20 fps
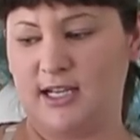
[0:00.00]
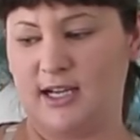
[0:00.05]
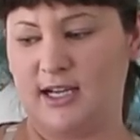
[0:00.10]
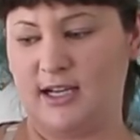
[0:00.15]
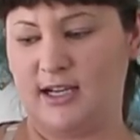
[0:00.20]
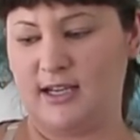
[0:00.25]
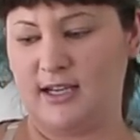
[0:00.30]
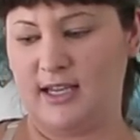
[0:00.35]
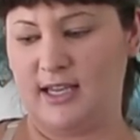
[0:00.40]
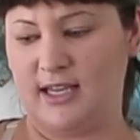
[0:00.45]

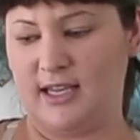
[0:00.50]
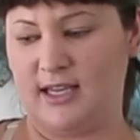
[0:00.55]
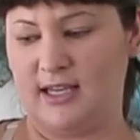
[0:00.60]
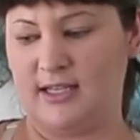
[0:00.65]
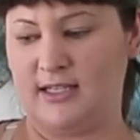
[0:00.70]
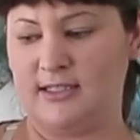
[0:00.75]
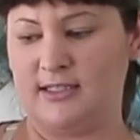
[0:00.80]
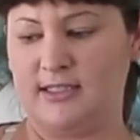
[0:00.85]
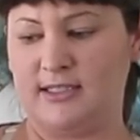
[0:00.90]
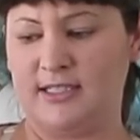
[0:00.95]

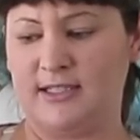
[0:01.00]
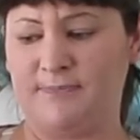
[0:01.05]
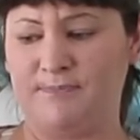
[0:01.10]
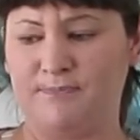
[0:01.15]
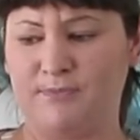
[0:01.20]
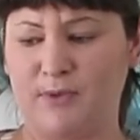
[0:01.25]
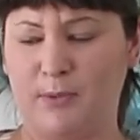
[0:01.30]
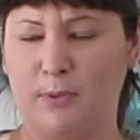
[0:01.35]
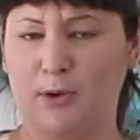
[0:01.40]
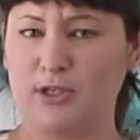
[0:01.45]
and
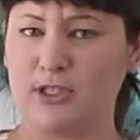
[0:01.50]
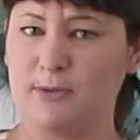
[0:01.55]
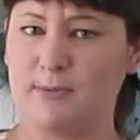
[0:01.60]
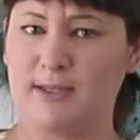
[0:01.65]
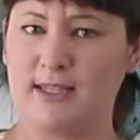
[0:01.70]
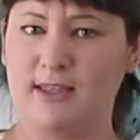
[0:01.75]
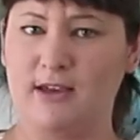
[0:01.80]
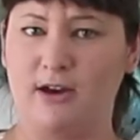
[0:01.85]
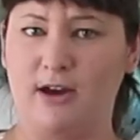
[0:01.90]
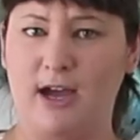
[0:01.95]

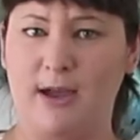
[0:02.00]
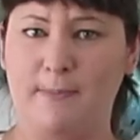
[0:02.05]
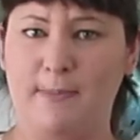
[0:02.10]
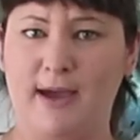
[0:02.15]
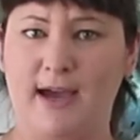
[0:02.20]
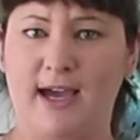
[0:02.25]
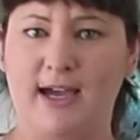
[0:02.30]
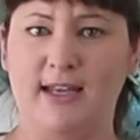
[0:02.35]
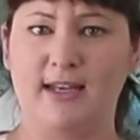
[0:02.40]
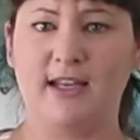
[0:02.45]
possibly the
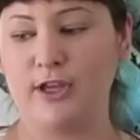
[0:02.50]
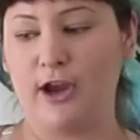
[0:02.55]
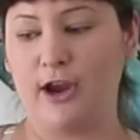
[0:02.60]
iPad.